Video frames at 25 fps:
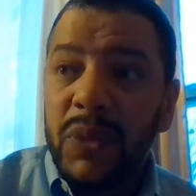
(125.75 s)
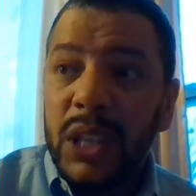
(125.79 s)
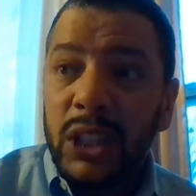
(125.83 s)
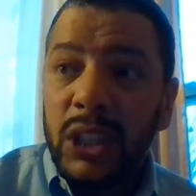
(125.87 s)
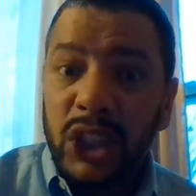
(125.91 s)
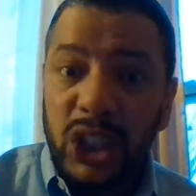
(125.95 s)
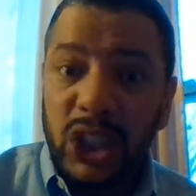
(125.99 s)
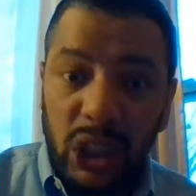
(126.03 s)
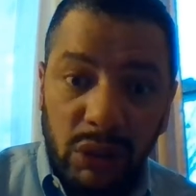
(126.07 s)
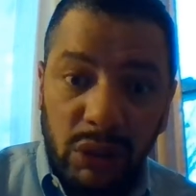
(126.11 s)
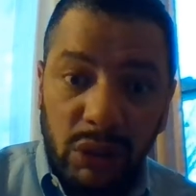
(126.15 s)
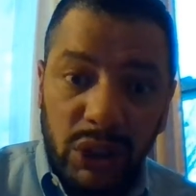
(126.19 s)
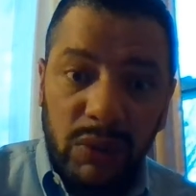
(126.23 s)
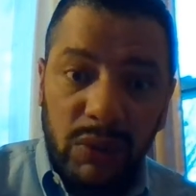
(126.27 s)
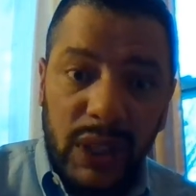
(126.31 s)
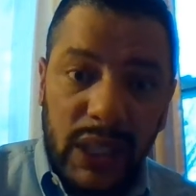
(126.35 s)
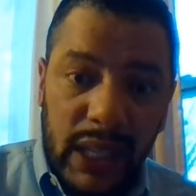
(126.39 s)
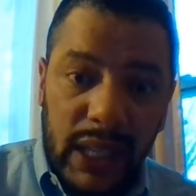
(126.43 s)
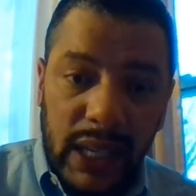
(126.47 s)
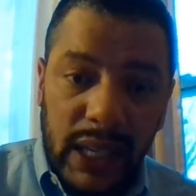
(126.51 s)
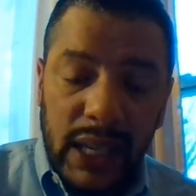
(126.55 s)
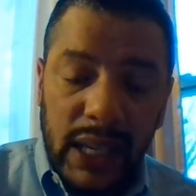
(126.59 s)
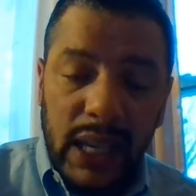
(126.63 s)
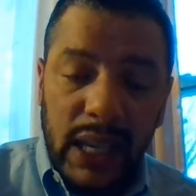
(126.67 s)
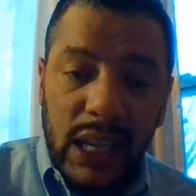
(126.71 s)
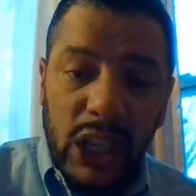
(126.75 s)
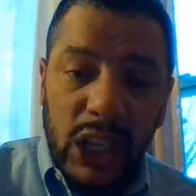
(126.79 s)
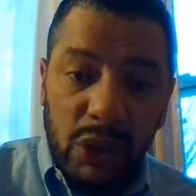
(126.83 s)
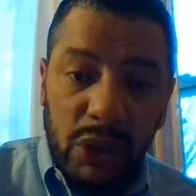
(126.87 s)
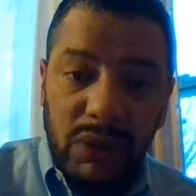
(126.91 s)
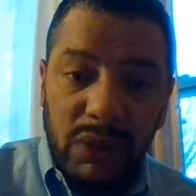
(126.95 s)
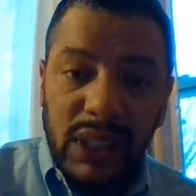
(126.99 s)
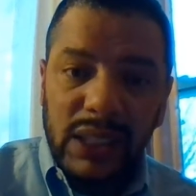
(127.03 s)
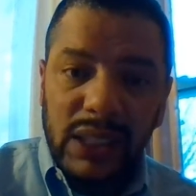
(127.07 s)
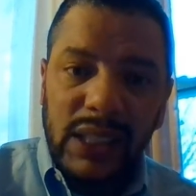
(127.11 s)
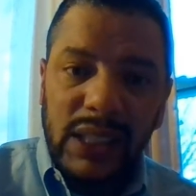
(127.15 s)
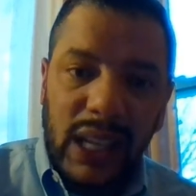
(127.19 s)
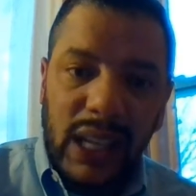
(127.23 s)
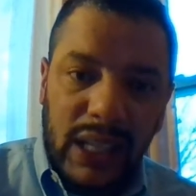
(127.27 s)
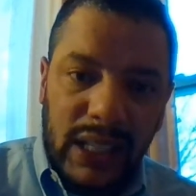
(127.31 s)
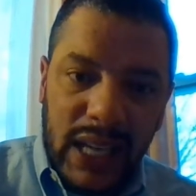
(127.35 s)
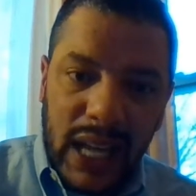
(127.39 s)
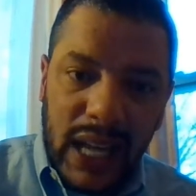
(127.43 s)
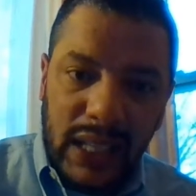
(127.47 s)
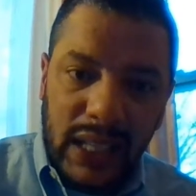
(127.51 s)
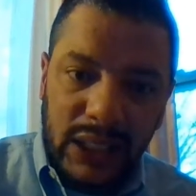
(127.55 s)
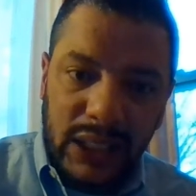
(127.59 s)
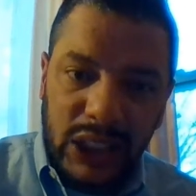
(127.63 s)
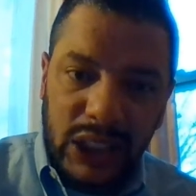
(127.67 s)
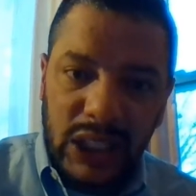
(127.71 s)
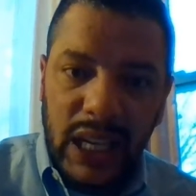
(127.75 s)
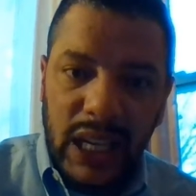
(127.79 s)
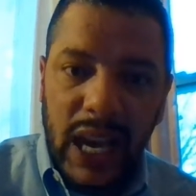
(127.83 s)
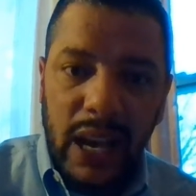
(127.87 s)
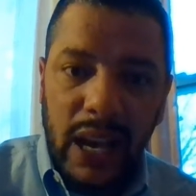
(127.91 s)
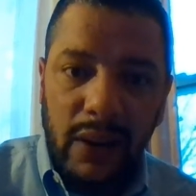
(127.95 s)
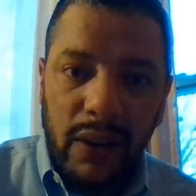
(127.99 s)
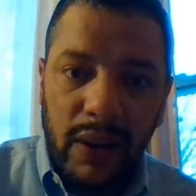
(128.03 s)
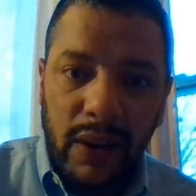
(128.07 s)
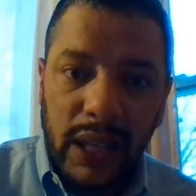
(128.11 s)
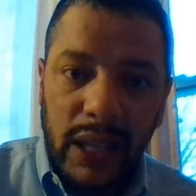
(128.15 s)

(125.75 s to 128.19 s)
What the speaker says: socially using technology now.